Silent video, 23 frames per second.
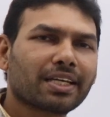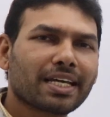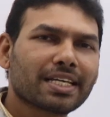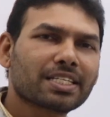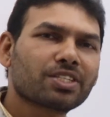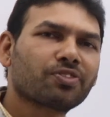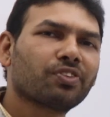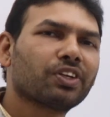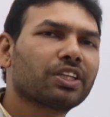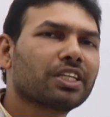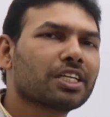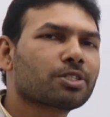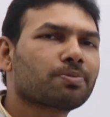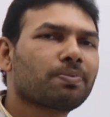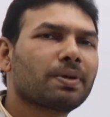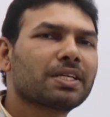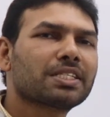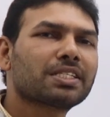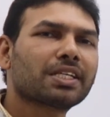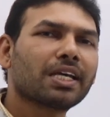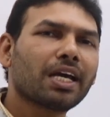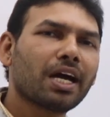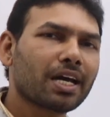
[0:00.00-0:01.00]
s with s
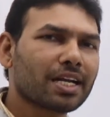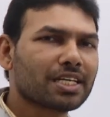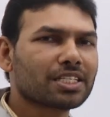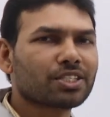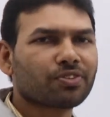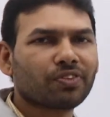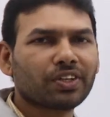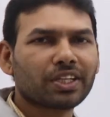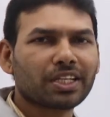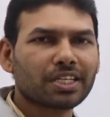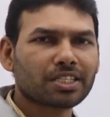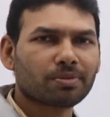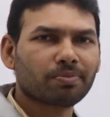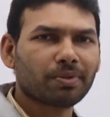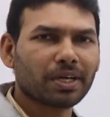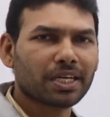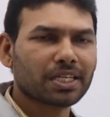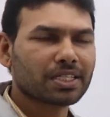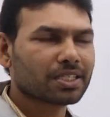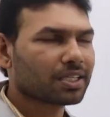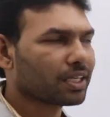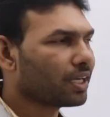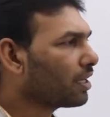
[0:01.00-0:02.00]
plus a or s with s
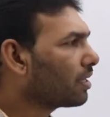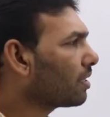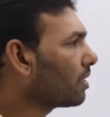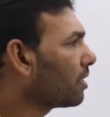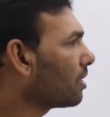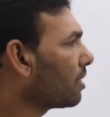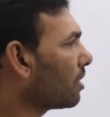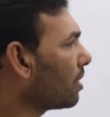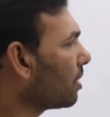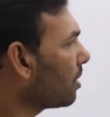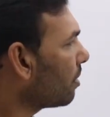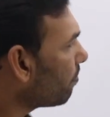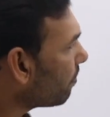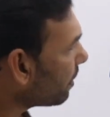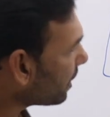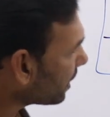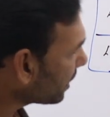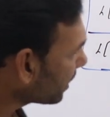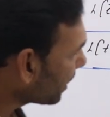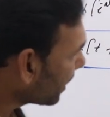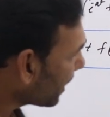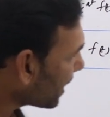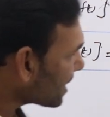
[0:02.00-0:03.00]
minus a.
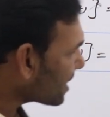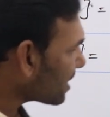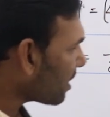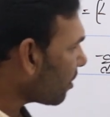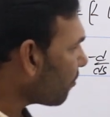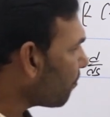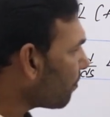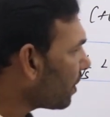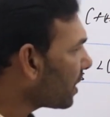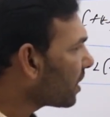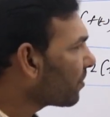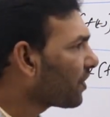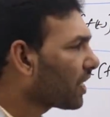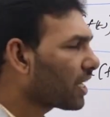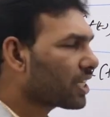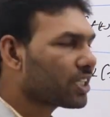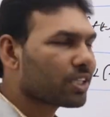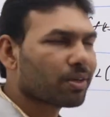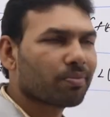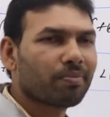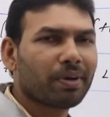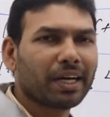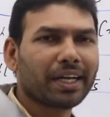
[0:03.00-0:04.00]
But in the case of
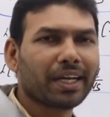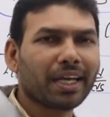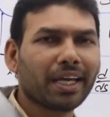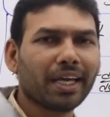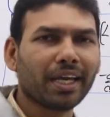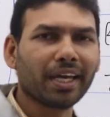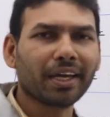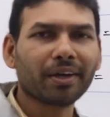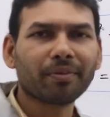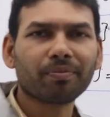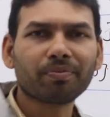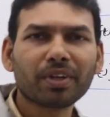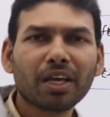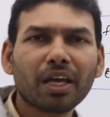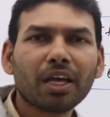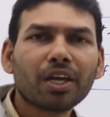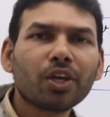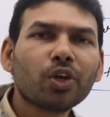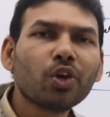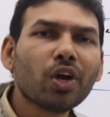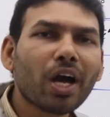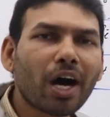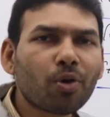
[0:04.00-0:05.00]
multiplication by t,
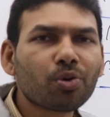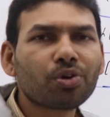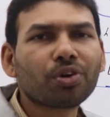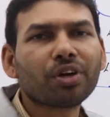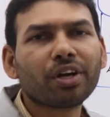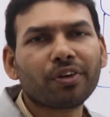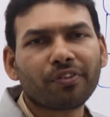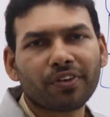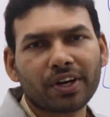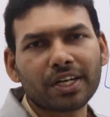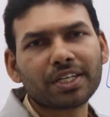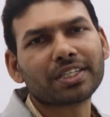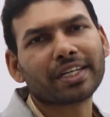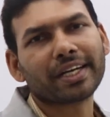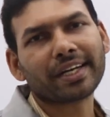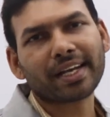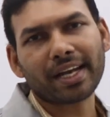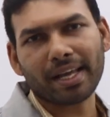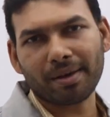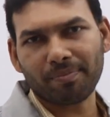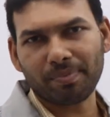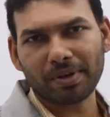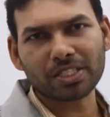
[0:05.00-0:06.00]
you have to
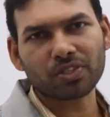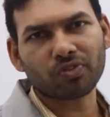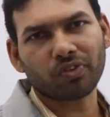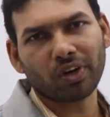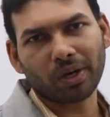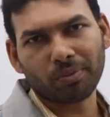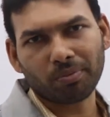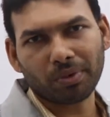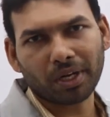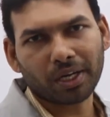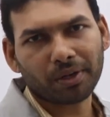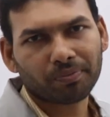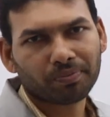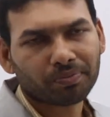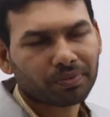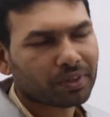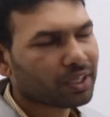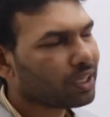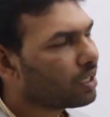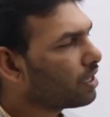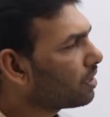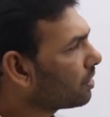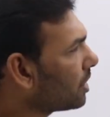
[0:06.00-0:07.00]
differentiate Laplace formula.
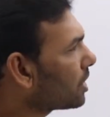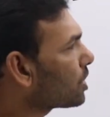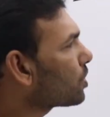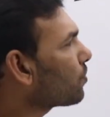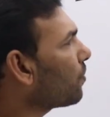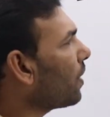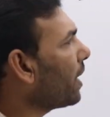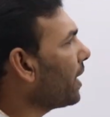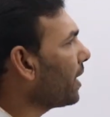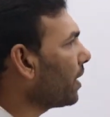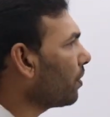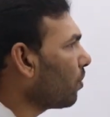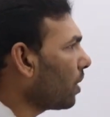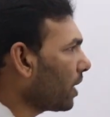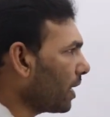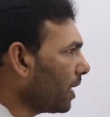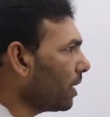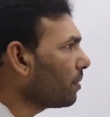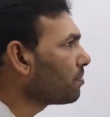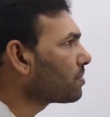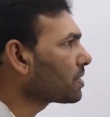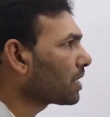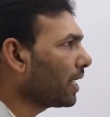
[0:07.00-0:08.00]
That's why what
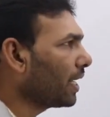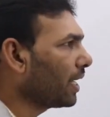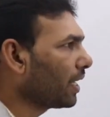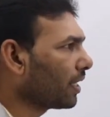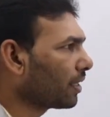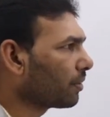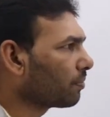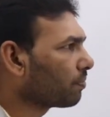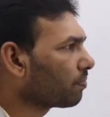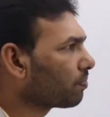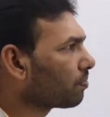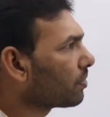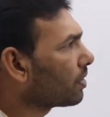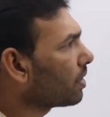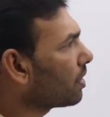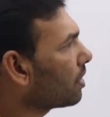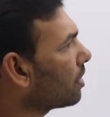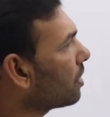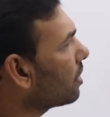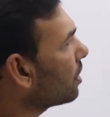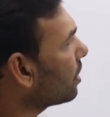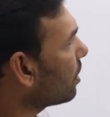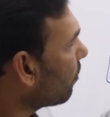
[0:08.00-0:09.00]
I am saying,
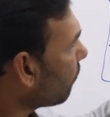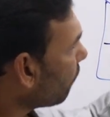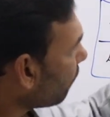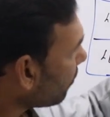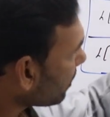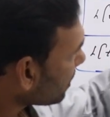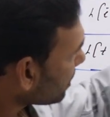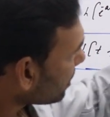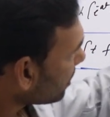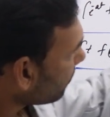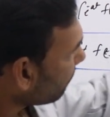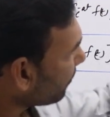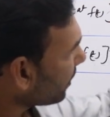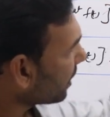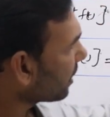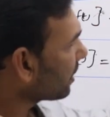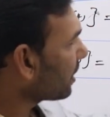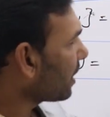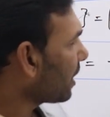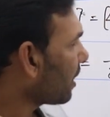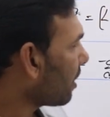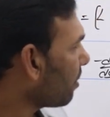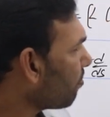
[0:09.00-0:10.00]
first
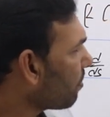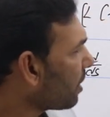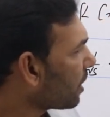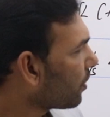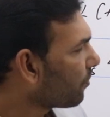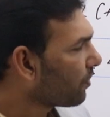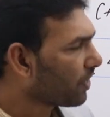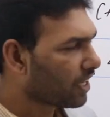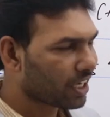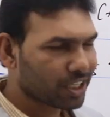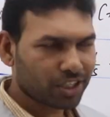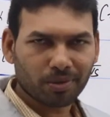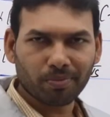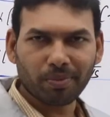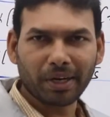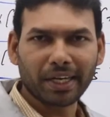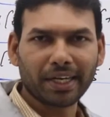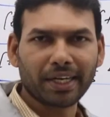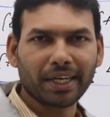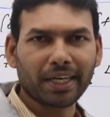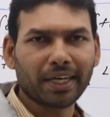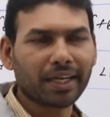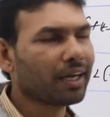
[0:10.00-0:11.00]
shifting theorem, multiplication
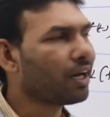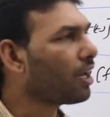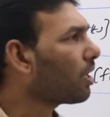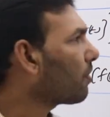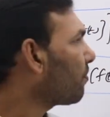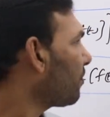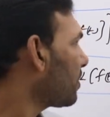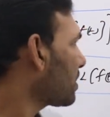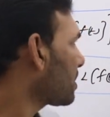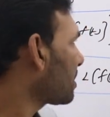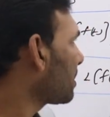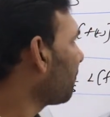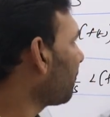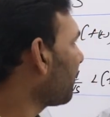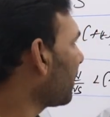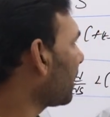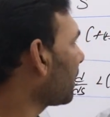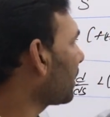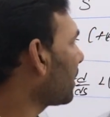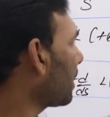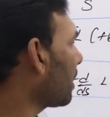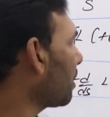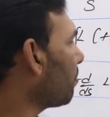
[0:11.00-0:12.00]
by t, or first
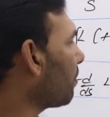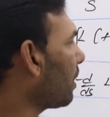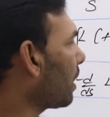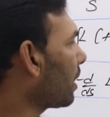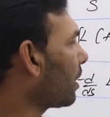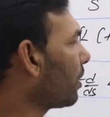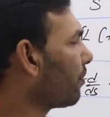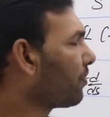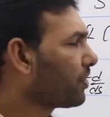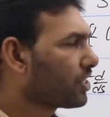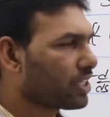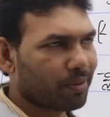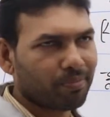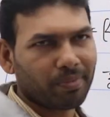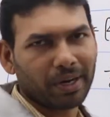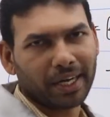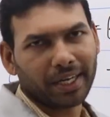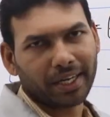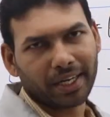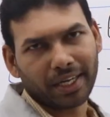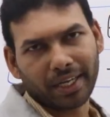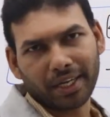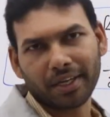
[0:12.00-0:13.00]
shifting theorem or division
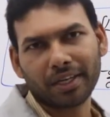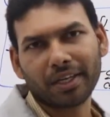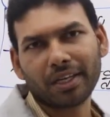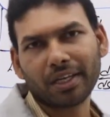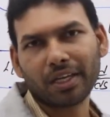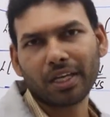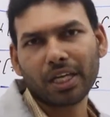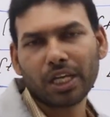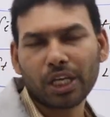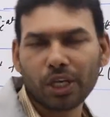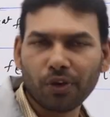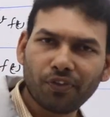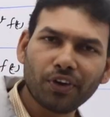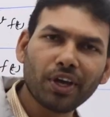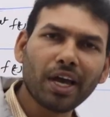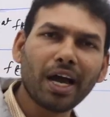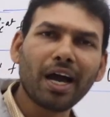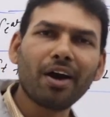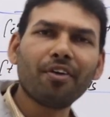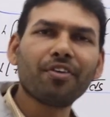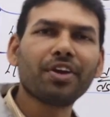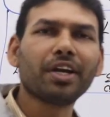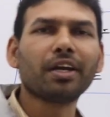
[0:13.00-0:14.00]
by t. If you
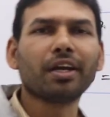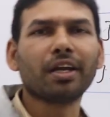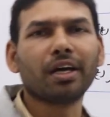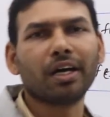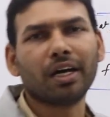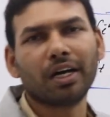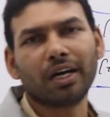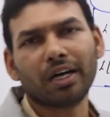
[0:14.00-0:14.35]
have in